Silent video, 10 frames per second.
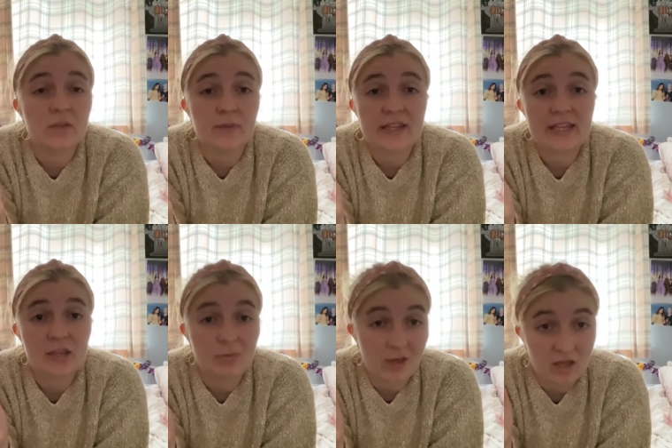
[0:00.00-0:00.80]
be
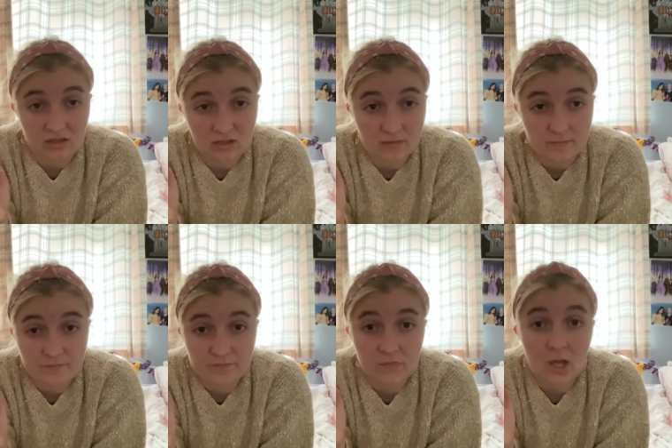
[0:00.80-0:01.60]
keeping
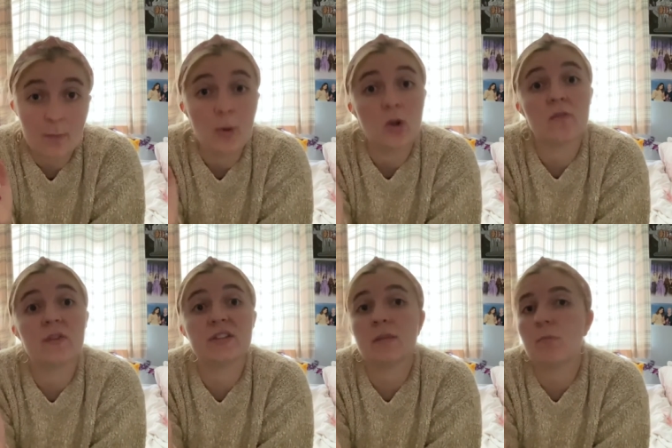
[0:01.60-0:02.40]
a bottle of
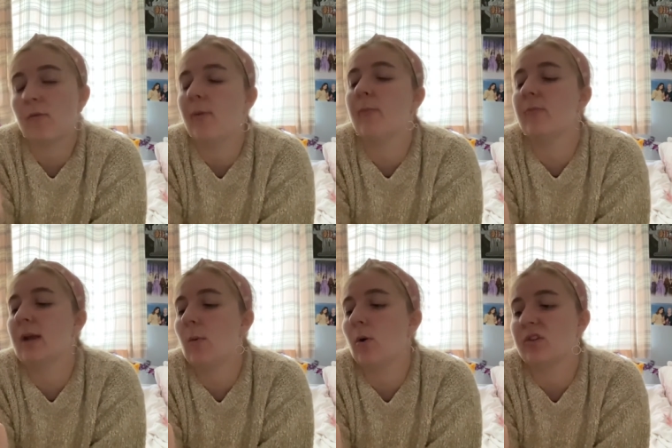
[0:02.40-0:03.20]
this in my room from
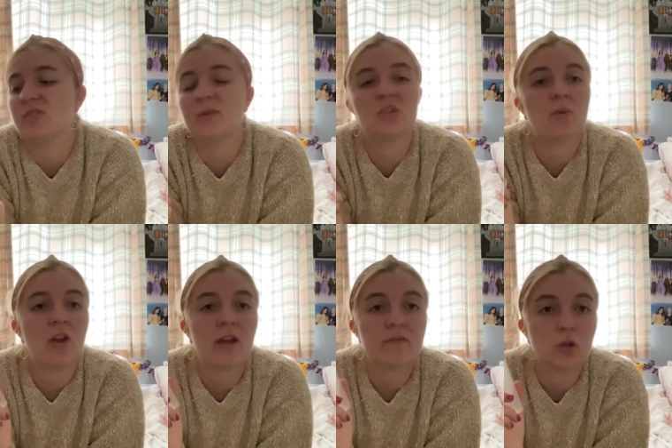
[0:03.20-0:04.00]
now on especially where
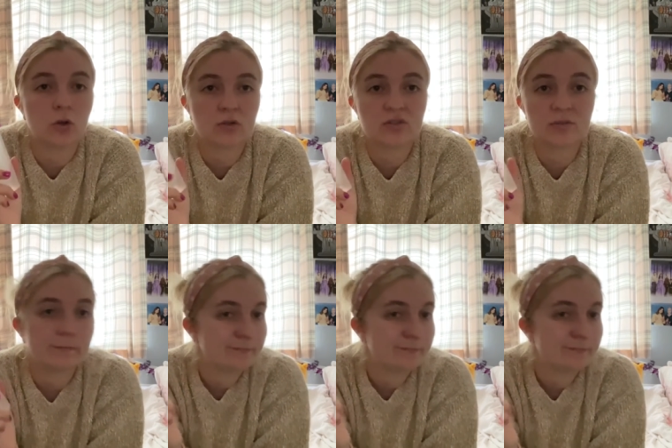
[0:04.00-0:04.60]
I have dogs